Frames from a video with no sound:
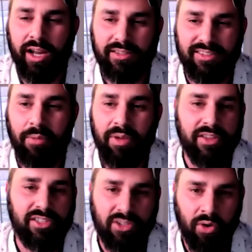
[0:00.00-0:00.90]
to tell me the
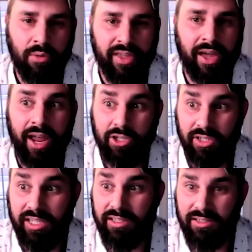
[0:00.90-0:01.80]
story without
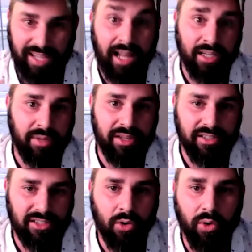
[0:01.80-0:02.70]
actually telling me the
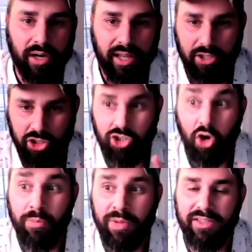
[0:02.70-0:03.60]
story, like, show
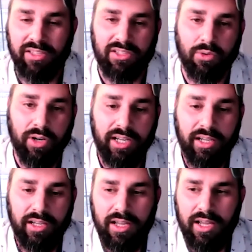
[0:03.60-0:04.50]
me the story.
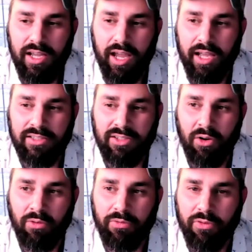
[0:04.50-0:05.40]
And
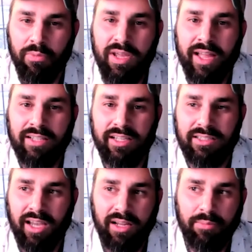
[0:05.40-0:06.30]
so for me, that's the
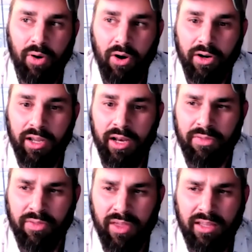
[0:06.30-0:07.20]
exciting part. And I
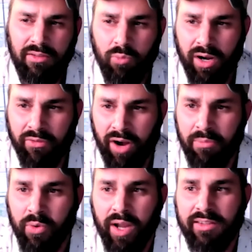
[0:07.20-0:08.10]
think whenever I'm
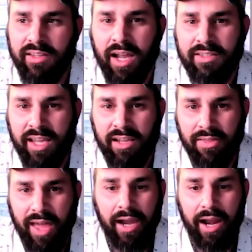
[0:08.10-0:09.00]
directing, I take
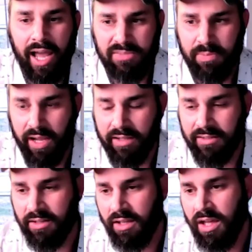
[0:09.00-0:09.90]
that aspect
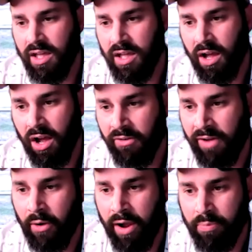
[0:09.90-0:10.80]
of
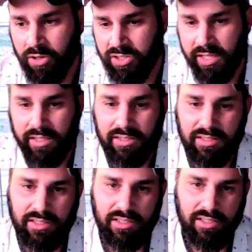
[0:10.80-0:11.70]
how I approach things,